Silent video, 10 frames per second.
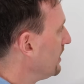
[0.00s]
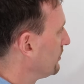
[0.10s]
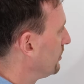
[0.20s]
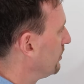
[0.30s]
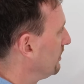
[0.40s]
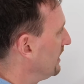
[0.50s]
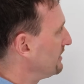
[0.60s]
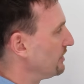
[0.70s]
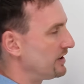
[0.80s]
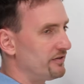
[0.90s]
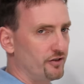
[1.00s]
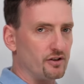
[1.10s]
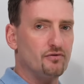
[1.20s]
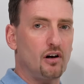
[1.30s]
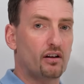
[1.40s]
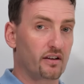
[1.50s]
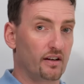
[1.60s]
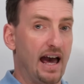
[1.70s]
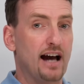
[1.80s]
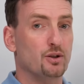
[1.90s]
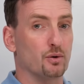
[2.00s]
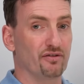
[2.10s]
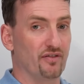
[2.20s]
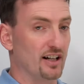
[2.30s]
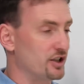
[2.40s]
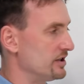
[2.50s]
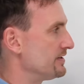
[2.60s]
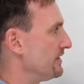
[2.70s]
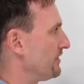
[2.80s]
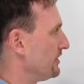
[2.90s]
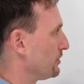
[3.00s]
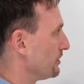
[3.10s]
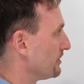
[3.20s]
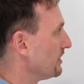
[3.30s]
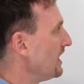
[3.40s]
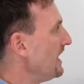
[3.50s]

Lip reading: So let's look at, first of all, the actual functions of these words.